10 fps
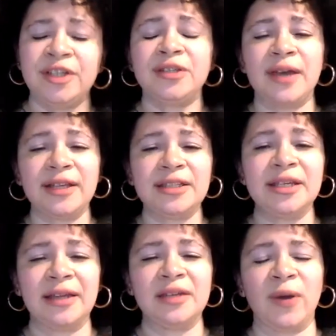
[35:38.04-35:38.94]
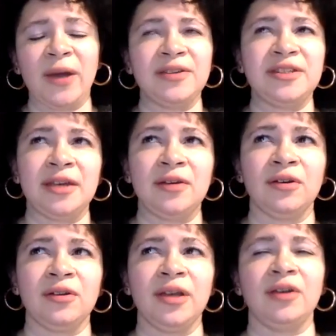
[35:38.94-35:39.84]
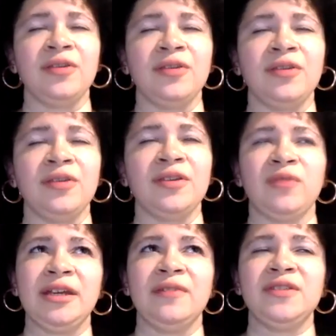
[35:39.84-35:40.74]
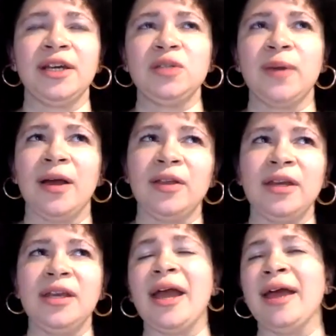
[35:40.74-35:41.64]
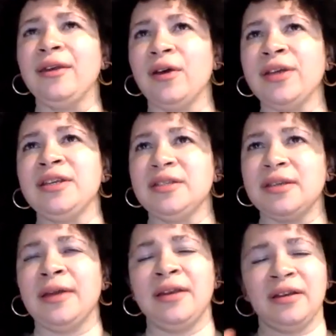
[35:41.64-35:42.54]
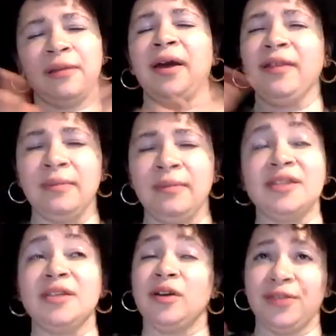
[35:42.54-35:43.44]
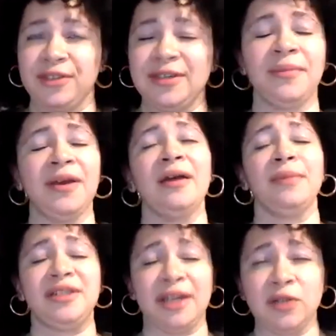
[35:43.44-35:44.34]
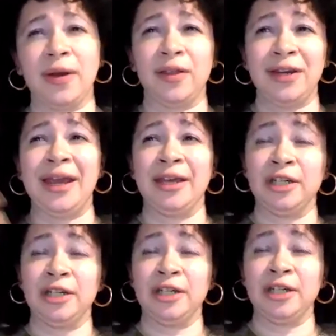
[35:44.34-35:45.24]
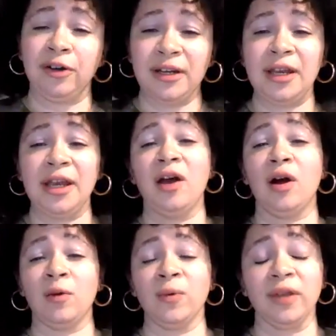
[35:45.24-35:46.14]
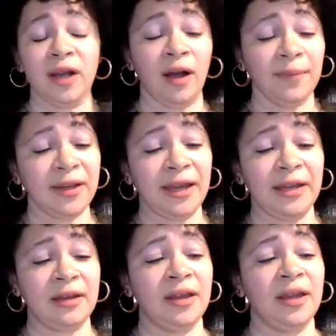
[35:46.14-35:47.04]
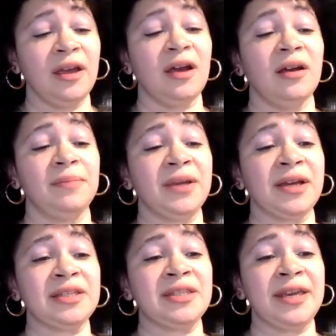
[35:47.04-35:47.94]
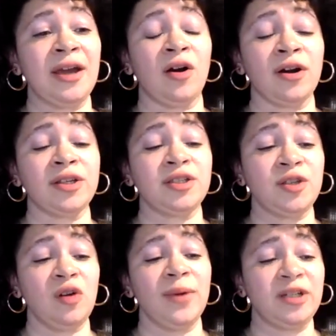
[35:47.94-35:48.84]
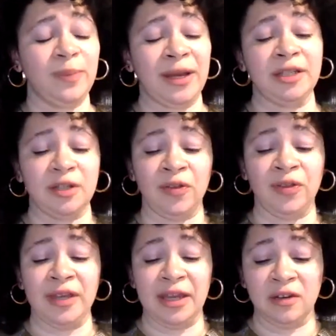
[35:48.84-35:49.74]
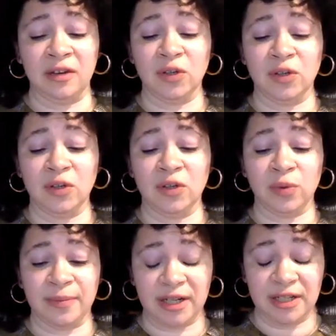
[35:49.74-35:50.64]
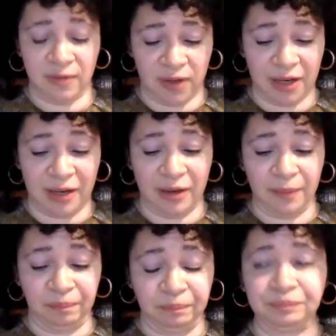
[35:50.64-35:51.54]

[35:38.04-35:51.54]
So that's again why I said earlier, the sort of idea of sexuality, and I didn't combine them because they're not the same, but sexuality and gender identity are really complicated because they are so much based on the individual's subjectivity.